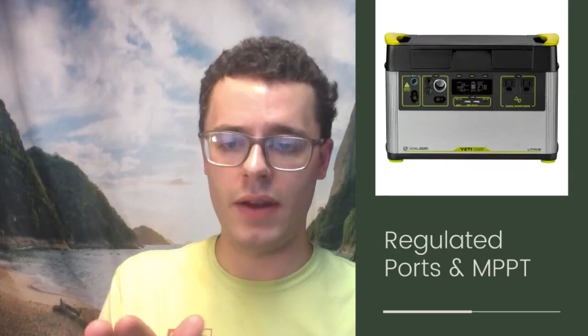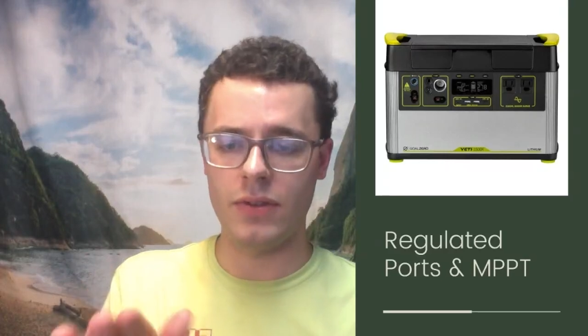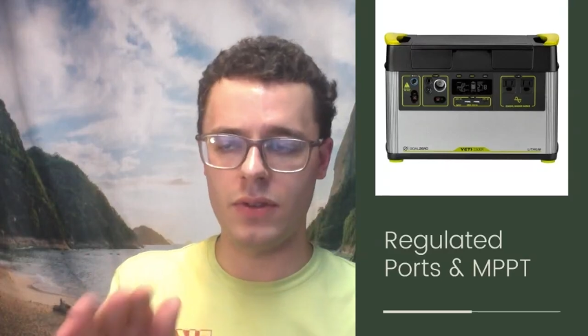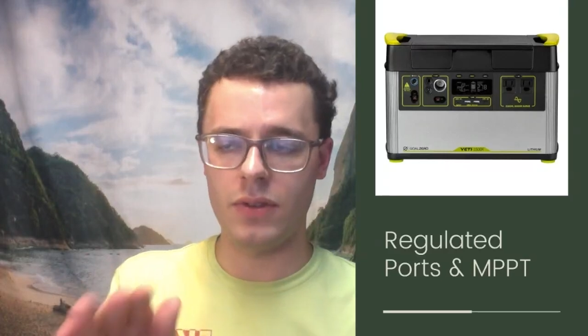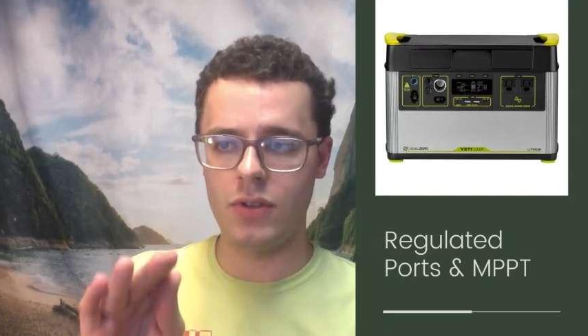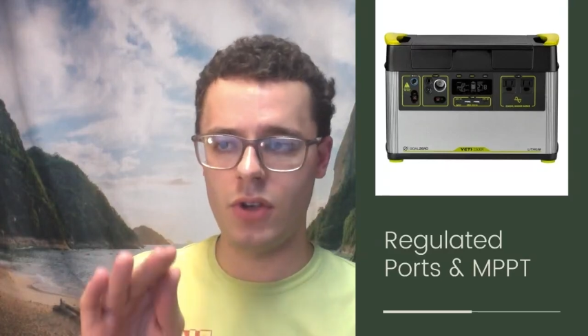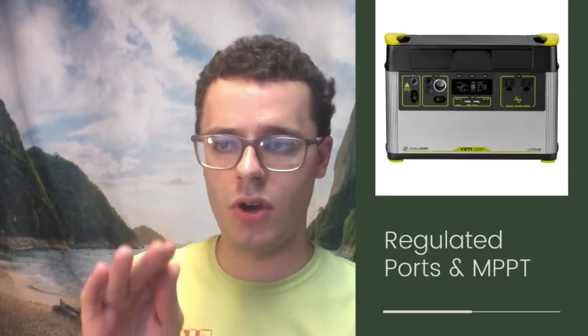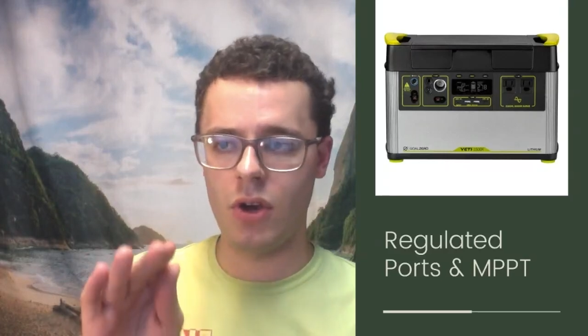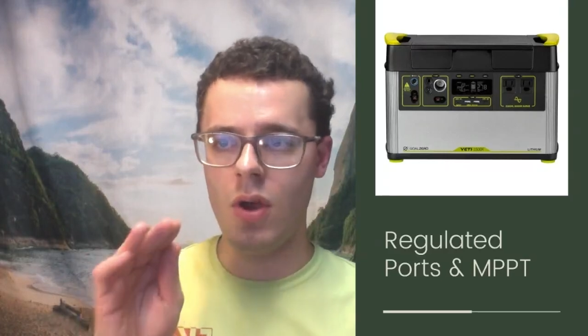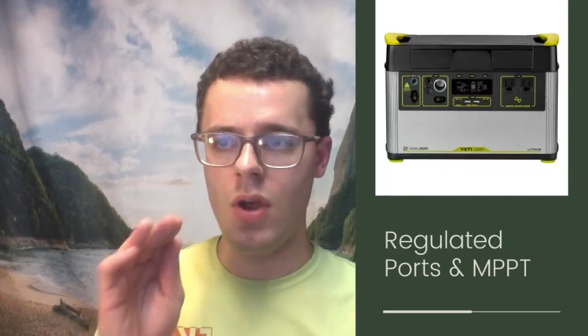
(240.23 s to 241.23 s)
panels.
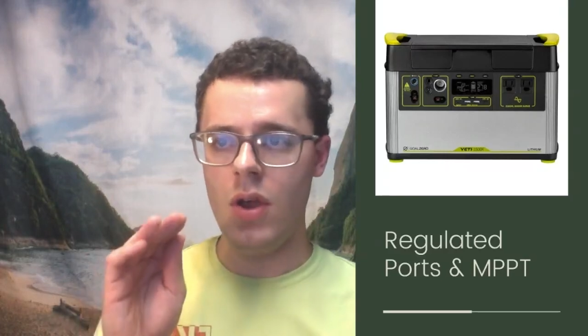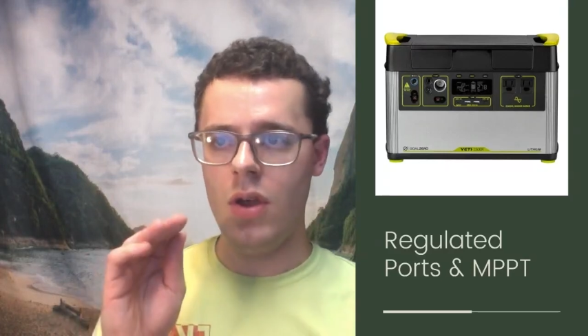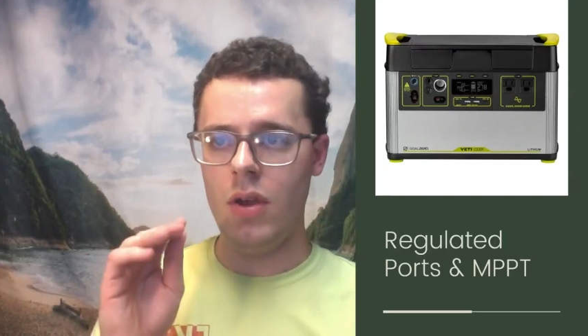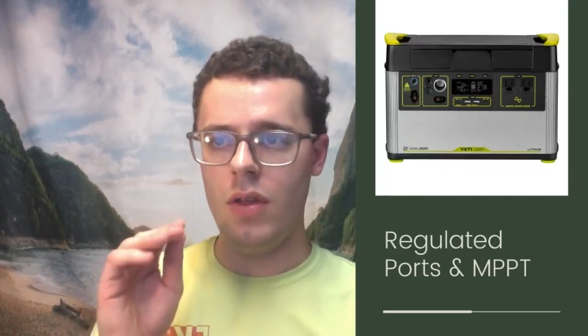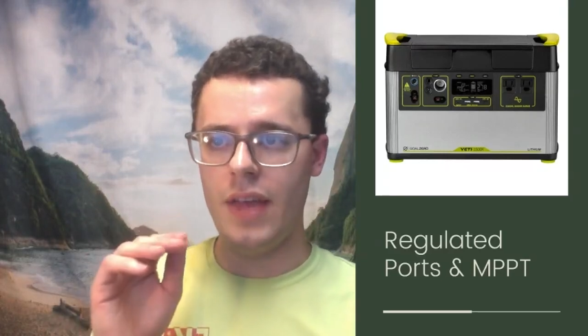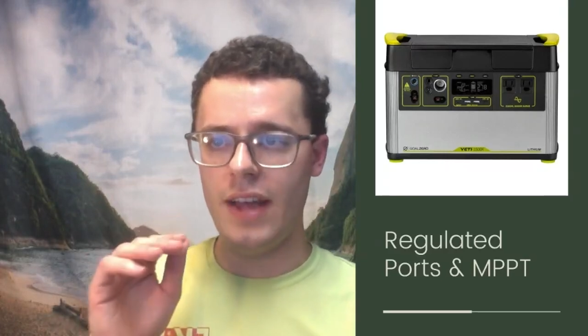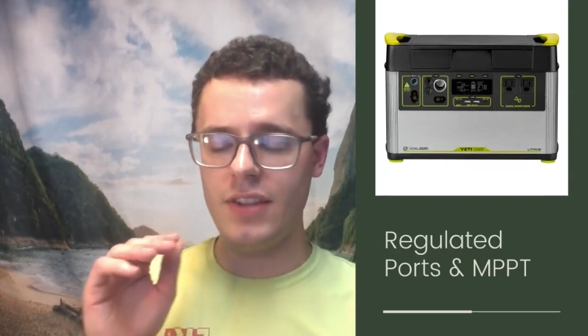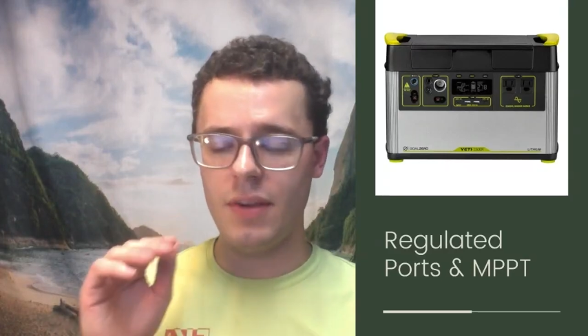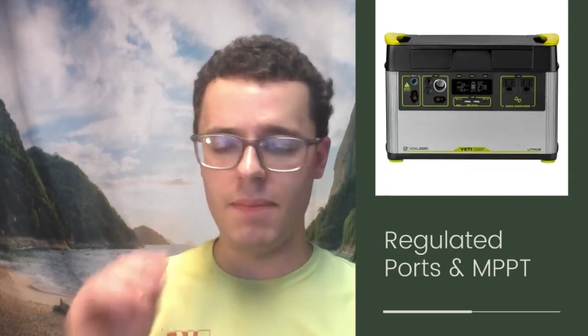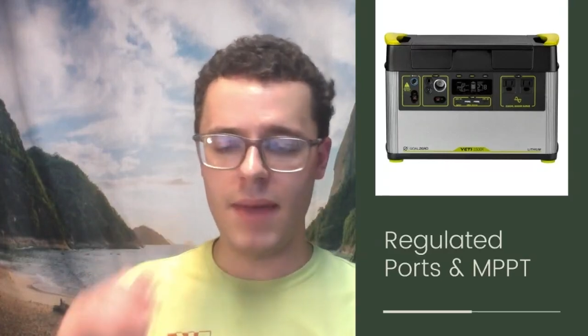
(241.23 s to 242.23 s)
So
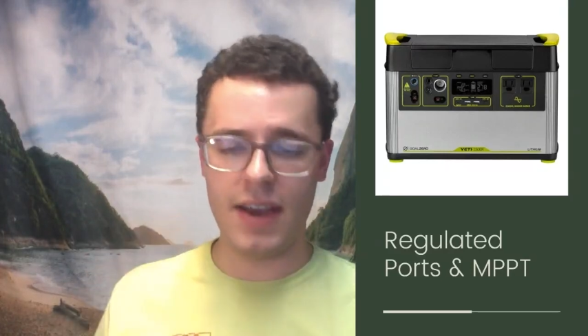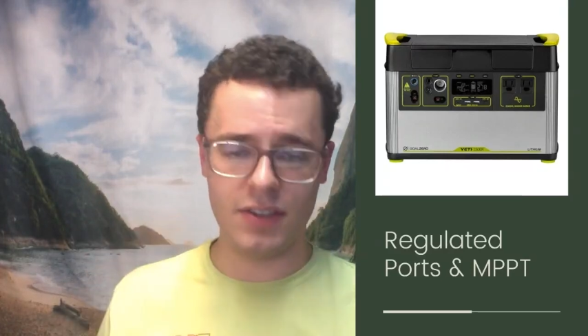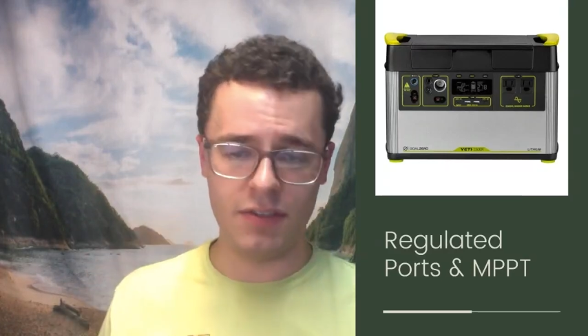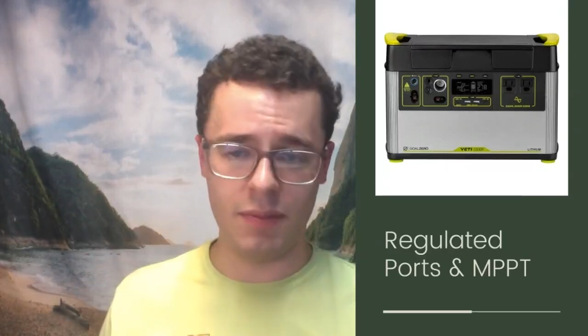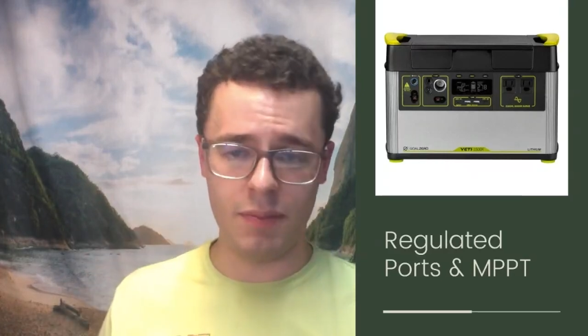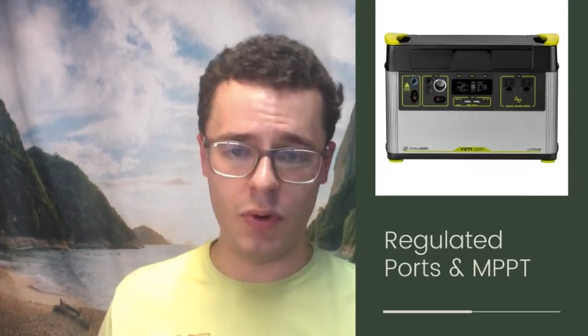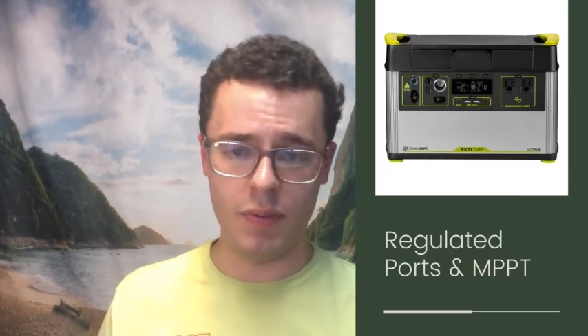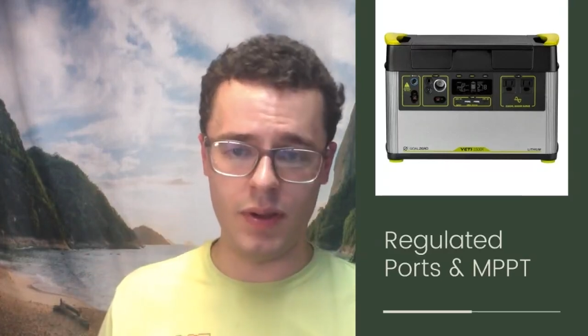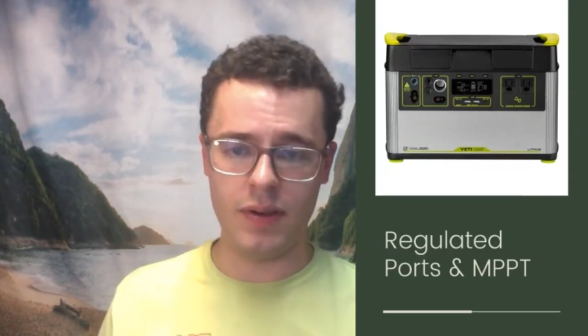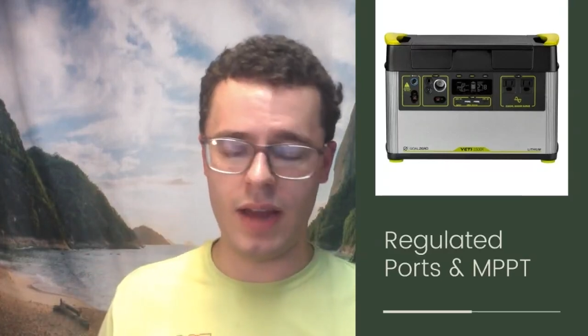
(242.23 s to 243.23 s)
that's a massive
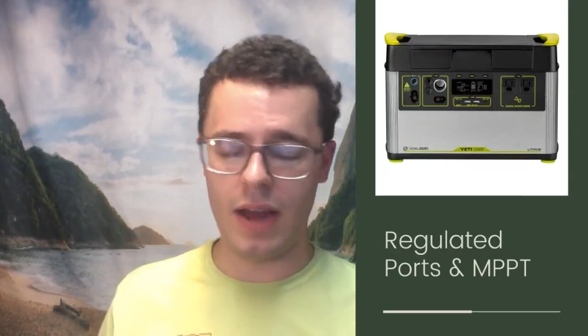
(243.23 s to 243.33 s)
improvement.